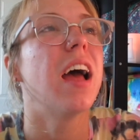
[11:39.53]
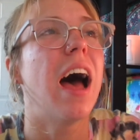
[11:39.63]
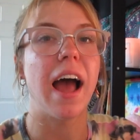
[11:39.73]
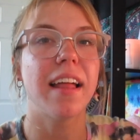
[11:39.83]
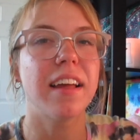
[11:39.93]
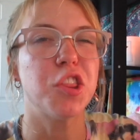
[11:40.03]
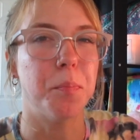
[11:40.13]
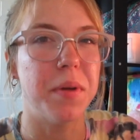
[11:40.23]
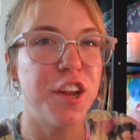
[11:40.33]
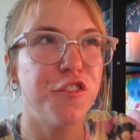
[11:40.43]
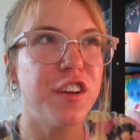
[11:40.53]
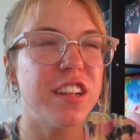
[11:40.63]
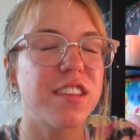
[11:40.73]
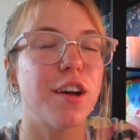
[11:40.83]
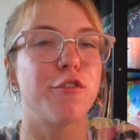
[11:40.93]
highlight the
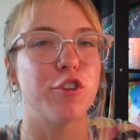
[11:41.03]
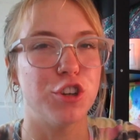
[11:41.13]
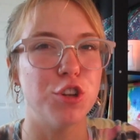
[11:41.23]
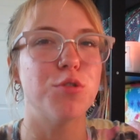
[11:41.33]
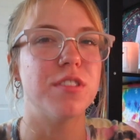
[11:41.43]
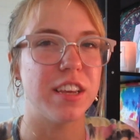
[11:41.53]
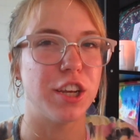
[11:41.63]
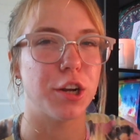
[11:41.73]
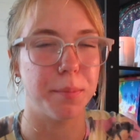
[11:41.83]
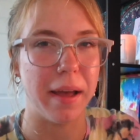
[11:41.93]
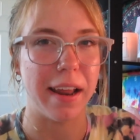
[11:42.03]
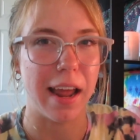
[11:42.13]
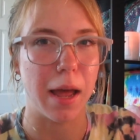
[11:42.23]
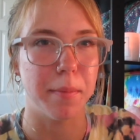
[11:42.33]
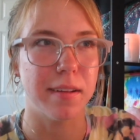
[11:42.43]
benefits of reducing your bad
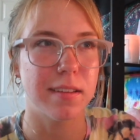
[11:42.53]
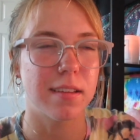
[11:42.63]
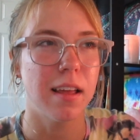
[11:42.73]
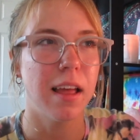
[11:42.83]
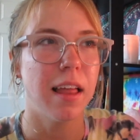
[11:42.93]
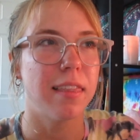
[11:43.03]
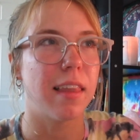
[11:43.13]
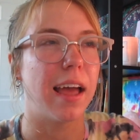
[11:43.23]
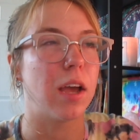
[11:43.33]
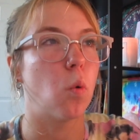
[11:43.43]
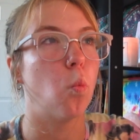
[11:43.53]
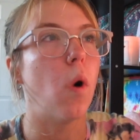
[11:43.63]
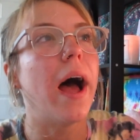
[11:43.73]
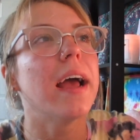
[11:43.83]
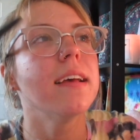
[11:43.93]
habits. Like,
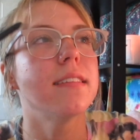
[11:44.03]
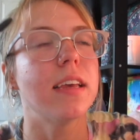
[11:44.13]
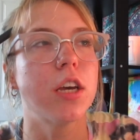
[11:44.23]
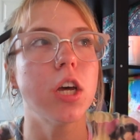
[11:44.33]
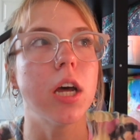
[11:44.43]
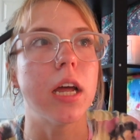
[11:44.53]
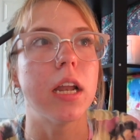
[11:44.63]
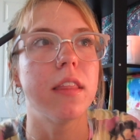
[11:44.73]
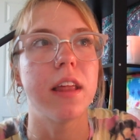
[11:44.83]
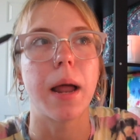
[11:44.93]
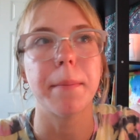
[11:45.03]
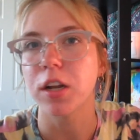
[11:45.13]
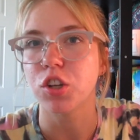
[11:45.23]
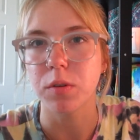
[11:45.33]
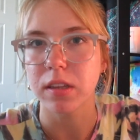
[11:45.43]
why is it good that I'm
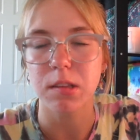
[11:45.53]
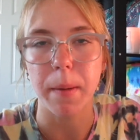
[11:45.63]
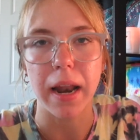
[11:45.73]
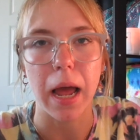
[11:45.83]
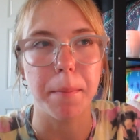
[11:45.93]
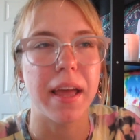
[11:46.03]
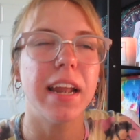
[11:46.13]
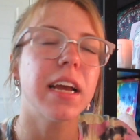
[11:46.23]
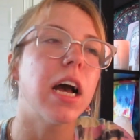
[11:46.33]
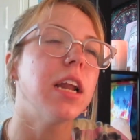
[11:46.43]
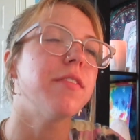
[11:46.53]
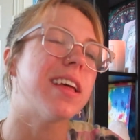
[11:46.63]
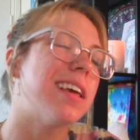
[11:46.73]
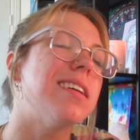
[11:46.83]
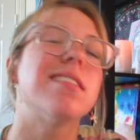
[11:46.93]
not doing this bad habit? And it kind of
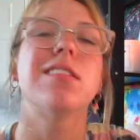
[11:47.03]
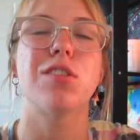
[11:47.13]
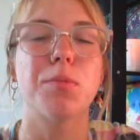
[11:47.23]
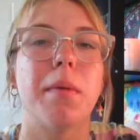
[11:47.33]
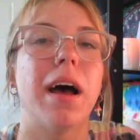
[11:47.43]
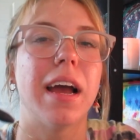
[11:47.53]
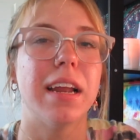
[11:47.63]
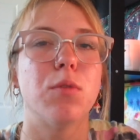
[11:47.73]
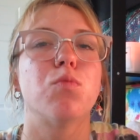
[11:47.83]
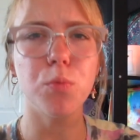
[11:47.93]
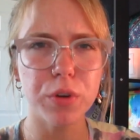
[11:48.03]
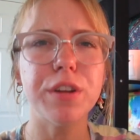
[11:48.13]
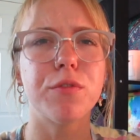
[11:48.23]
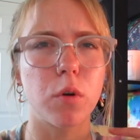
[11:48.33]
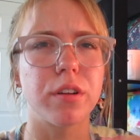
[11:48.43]
like eases your mind and
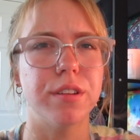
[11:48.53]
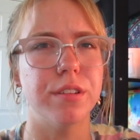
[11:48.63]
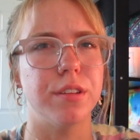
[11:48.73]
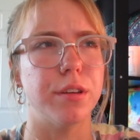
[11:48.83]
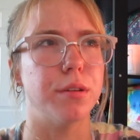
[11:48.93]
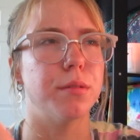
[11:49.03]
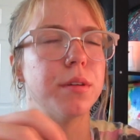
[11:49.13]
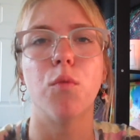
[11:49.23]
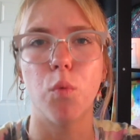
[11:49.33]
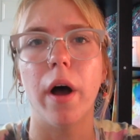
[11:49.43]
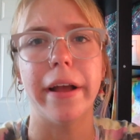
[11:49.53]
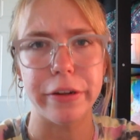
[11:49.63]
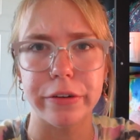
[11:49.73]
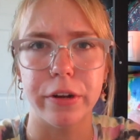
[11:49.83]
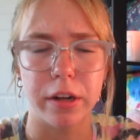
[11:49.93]
reinforces you of why
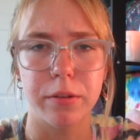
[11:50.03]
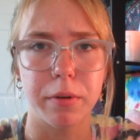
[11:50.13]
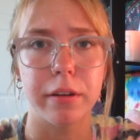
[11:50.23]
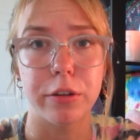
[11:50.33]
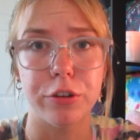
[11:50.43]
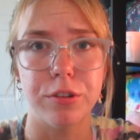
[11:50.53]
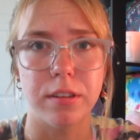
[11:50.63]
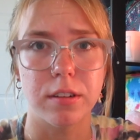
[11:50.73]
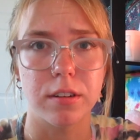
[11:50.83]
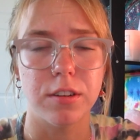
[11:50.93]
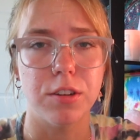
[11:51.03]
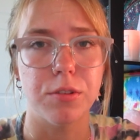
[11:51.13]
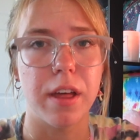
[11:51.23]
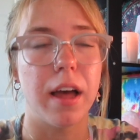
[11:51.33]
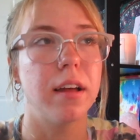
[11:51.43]
you're choosing not to do
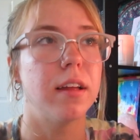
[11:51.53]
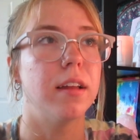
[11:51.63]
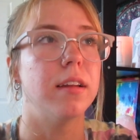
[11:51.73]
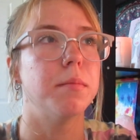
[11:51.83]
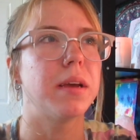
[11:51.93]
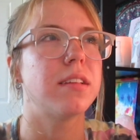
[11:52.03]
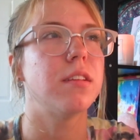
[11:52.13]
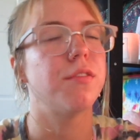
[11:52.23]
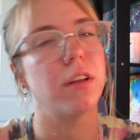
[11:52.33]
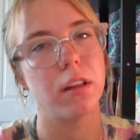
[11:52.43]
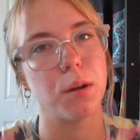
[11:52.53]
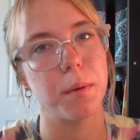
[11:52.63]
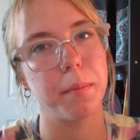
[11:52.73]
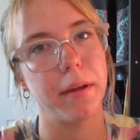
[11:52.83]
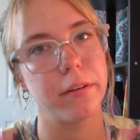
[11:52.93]
that. And it makes you feel a little
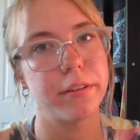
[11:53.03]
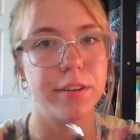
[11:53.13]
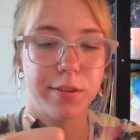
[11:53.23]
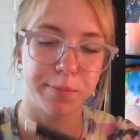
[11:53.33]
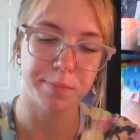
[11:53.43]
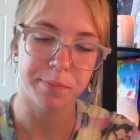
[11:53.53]
bit better too.